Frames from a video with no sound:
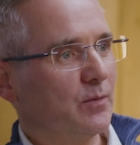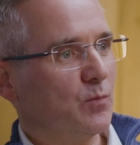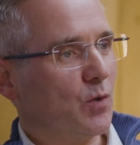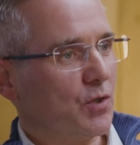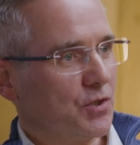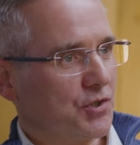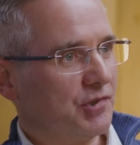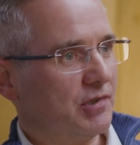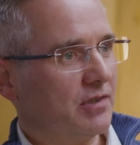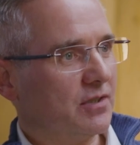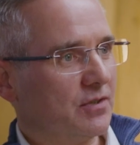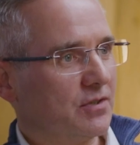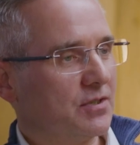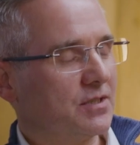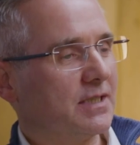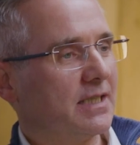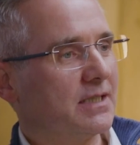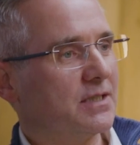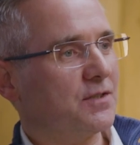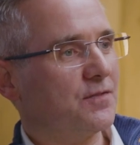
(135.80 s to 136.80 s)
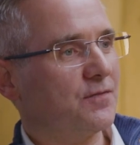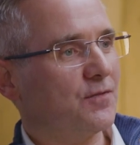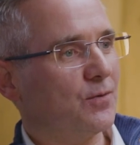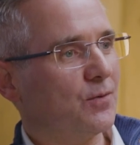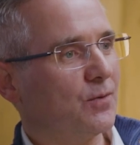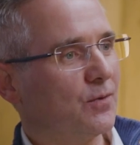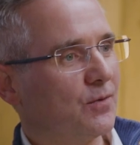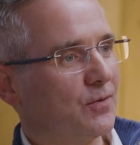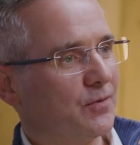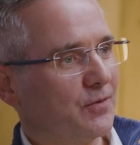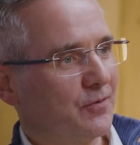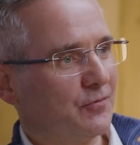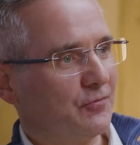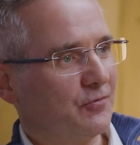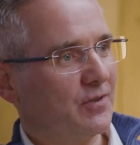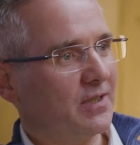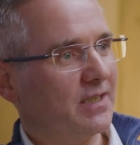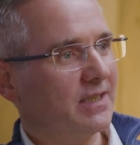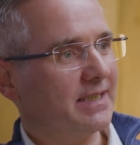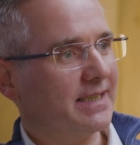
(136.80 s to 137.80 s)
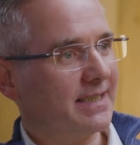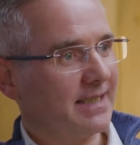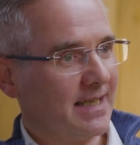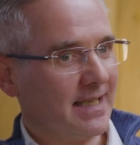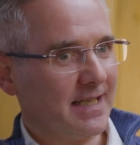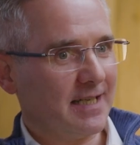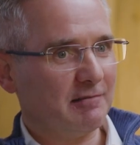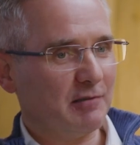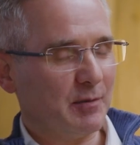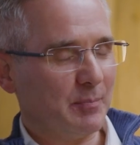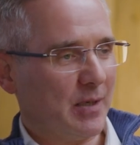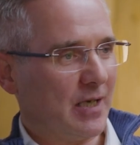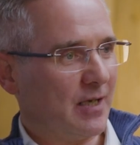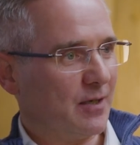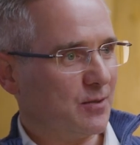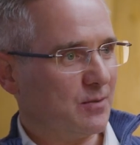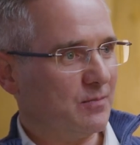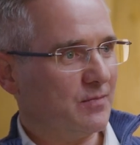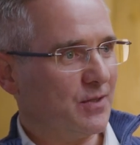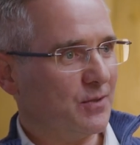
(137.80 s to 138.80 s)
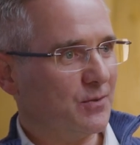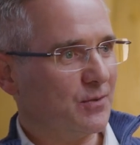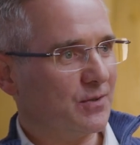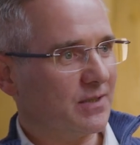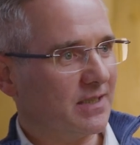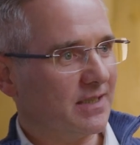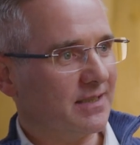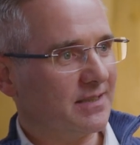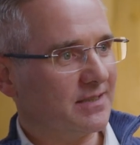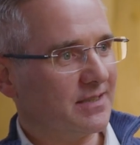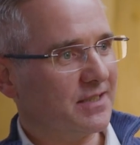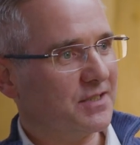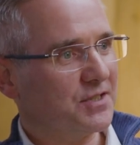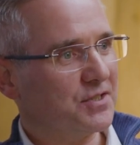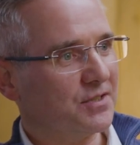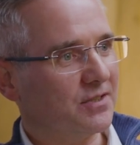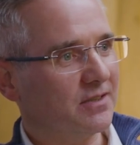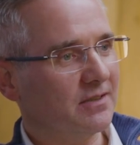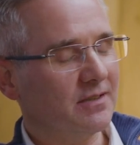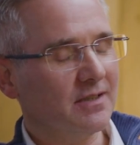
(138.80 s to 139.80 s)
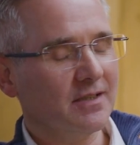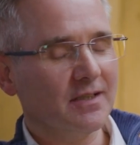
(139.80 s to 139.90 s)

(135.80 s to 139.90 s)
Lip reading: in what Triodos stands for and really care about the organisation.